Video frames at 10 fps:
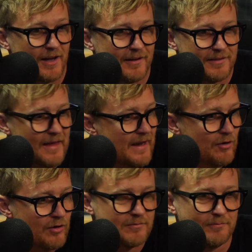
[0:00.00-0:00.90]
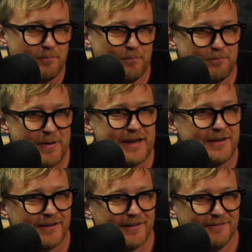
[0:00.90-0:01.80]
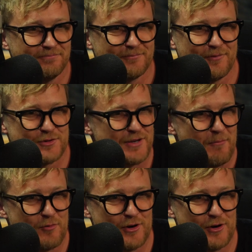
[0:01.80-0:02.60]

They got big here for some